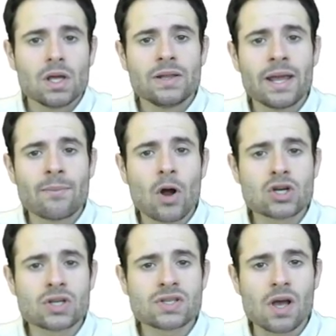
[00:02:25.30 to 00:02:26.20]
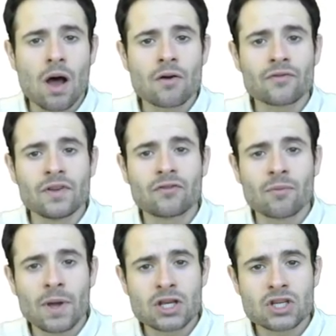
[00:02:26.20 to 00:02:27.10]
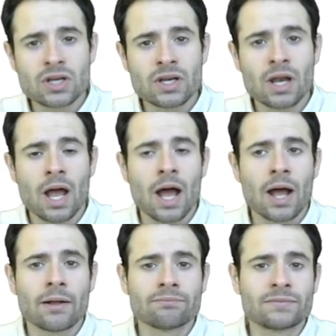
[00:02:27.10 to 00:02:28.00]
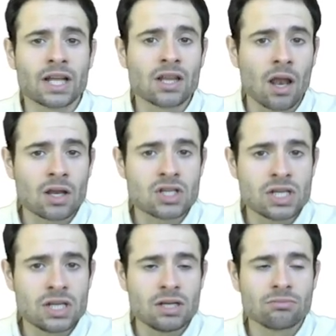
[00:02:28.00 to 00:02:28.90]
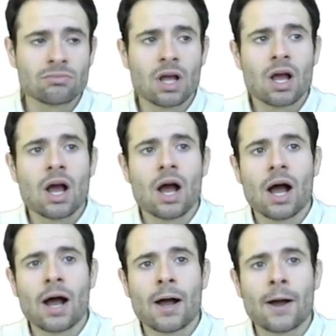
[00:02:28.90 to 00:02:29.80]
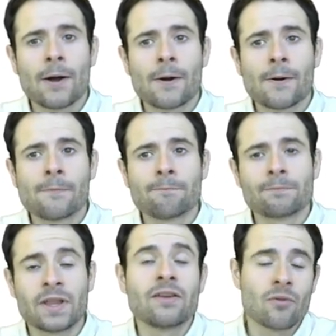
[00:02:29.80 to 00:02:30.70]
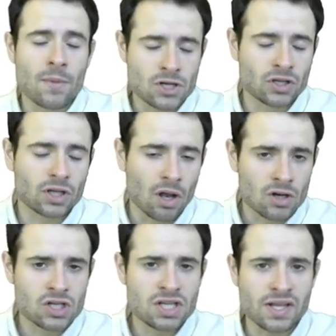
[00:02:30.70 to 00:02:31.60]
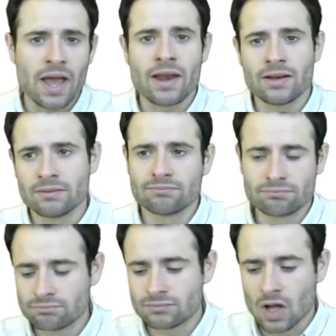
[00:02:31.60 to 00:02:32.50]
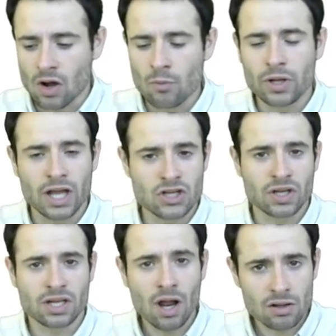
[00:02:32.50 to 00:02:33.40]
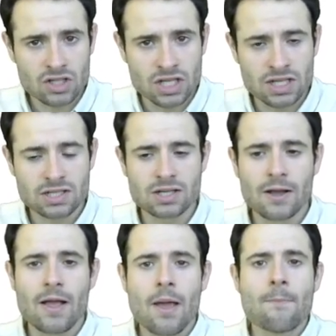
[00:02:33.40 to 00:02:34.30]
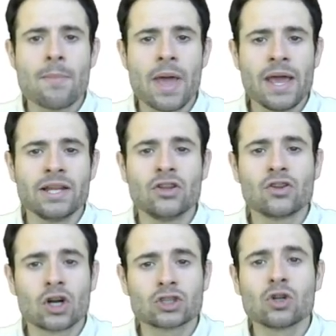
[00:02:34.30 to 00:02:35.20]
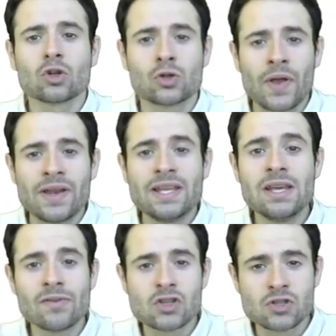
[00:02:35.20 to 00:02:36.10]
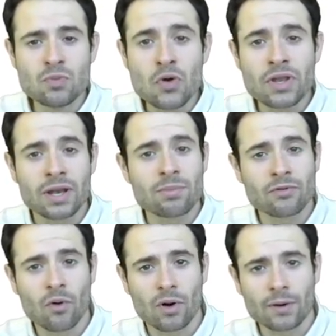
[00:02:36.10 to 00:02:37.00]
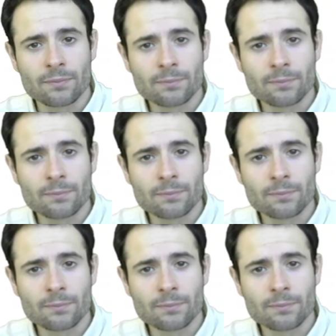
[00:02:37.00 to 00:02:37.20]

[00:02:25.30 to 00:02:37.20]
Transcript: The emergence of information uh, technology, um, the information technologies and communication technologies made international trade even smoother than before.